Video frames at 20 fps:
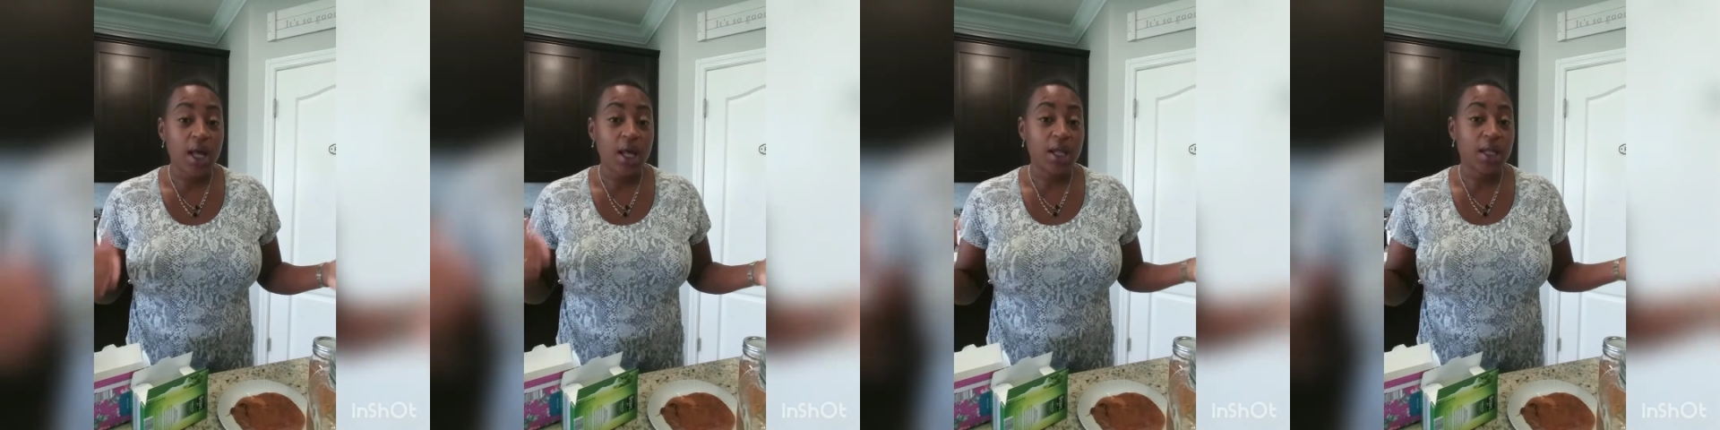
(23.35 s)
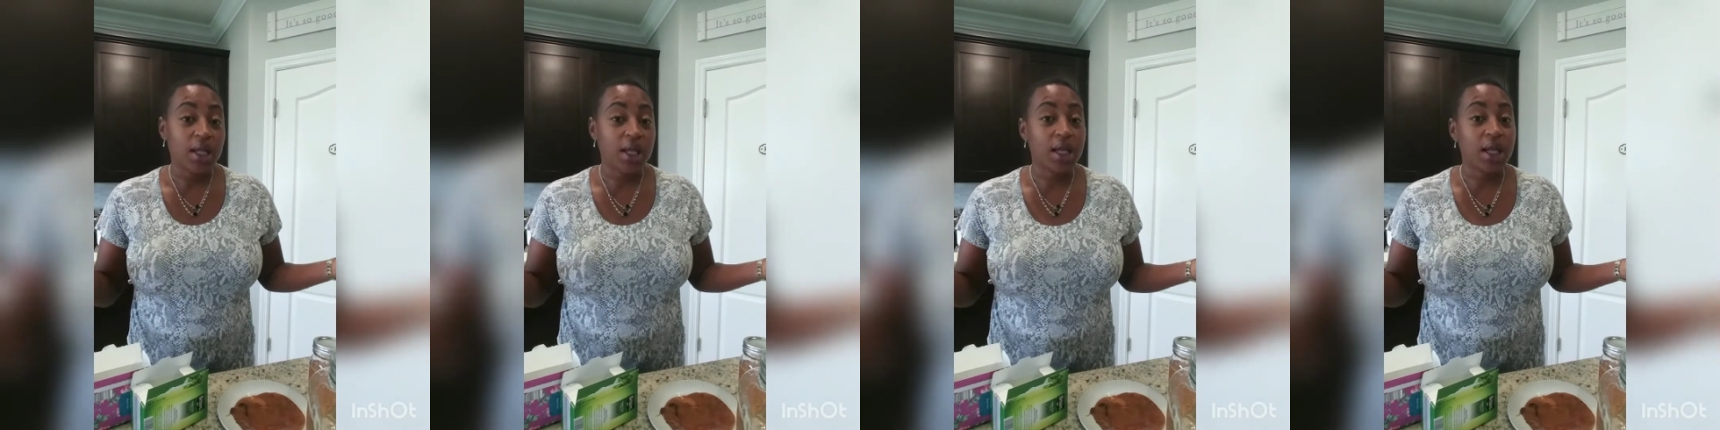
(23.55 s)

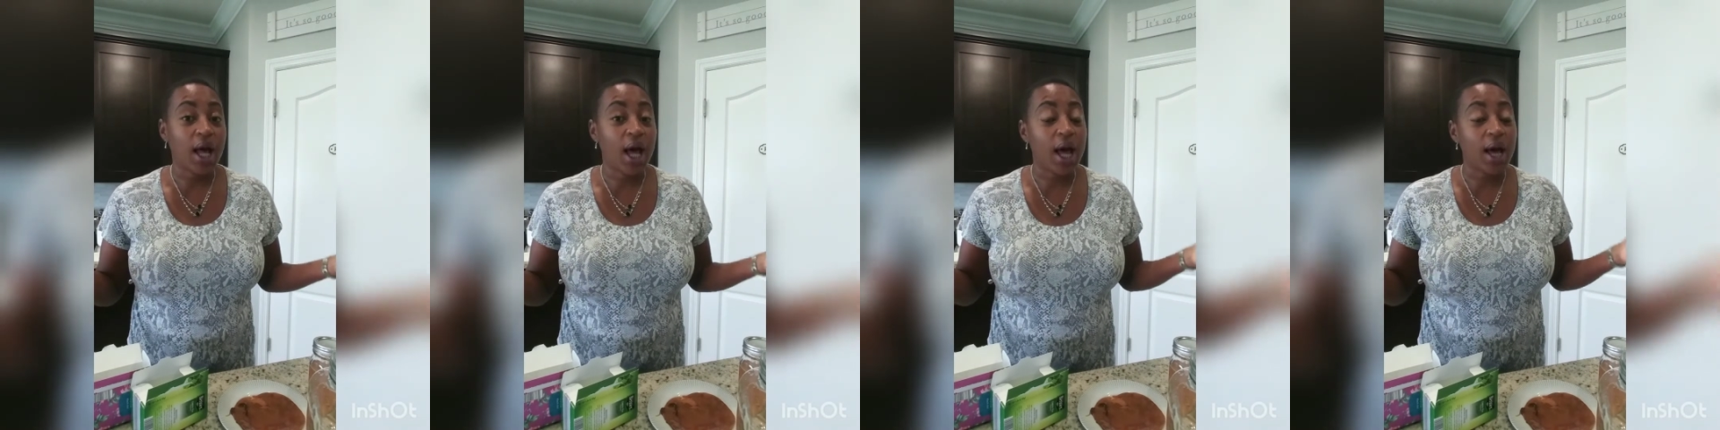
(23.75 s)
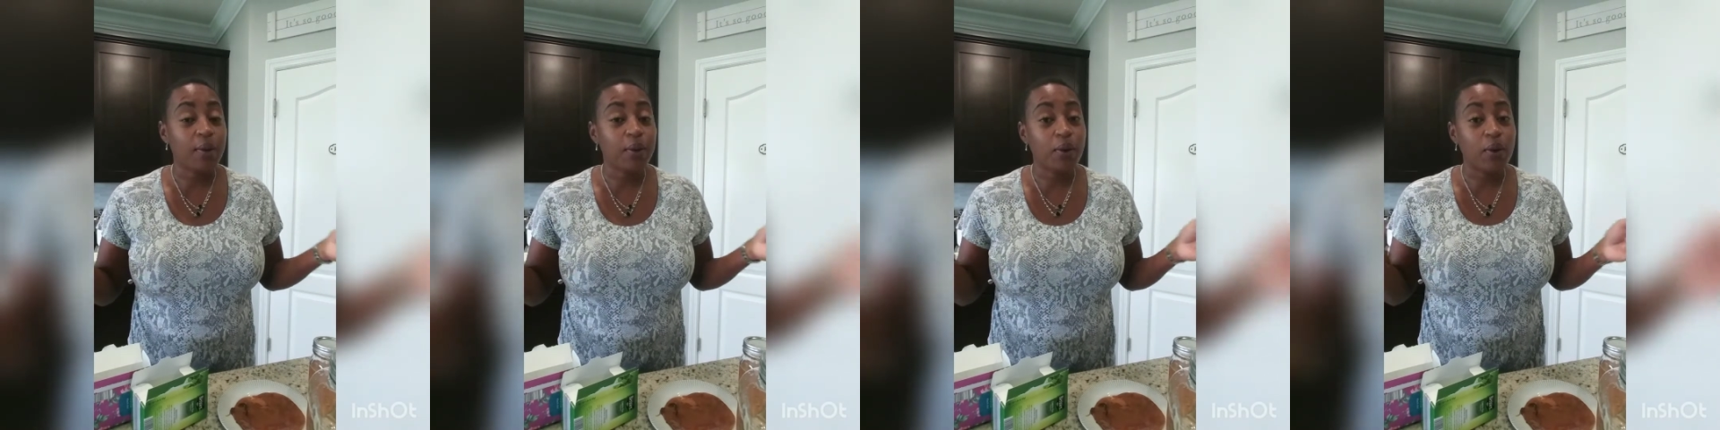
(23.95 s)
Then
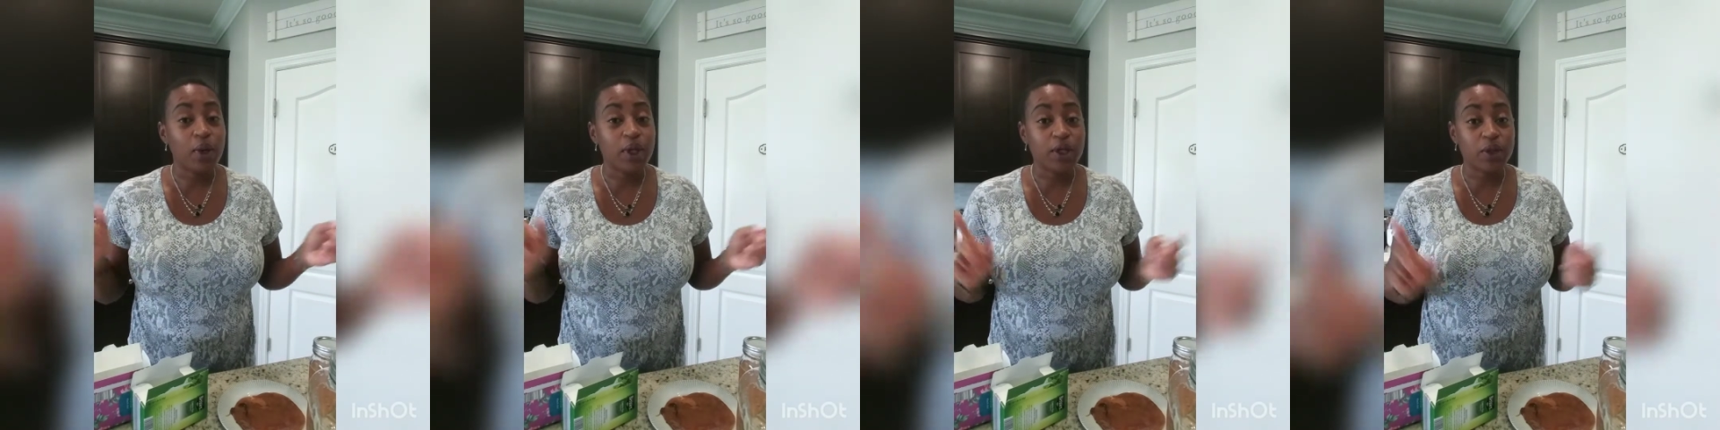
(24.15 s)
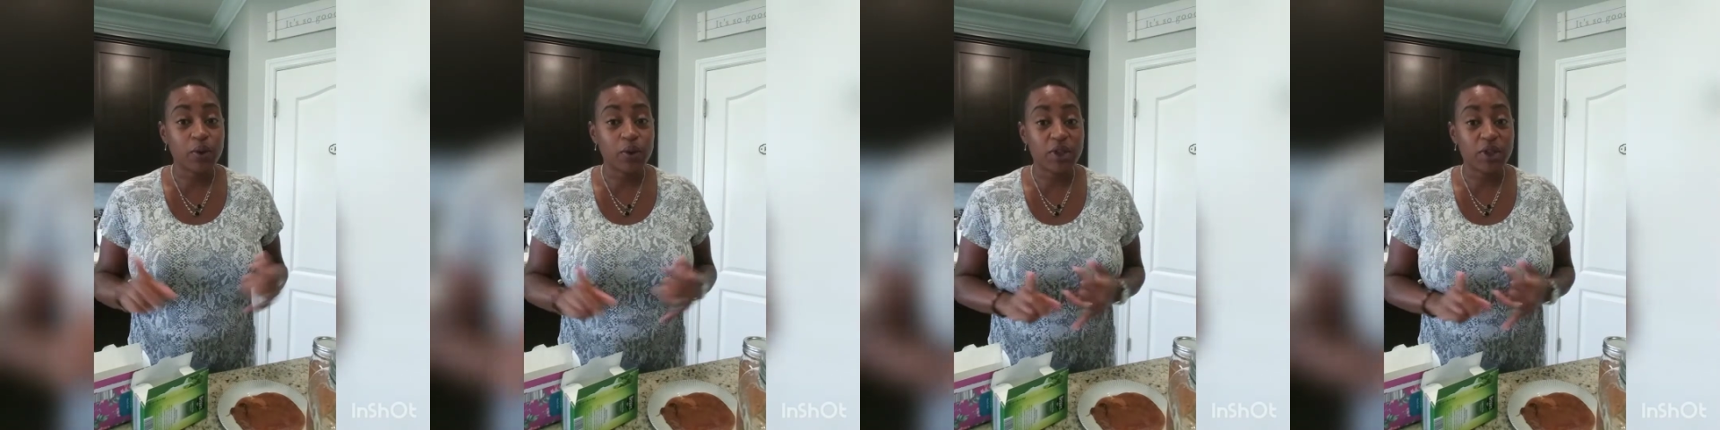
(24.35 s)
I'm going to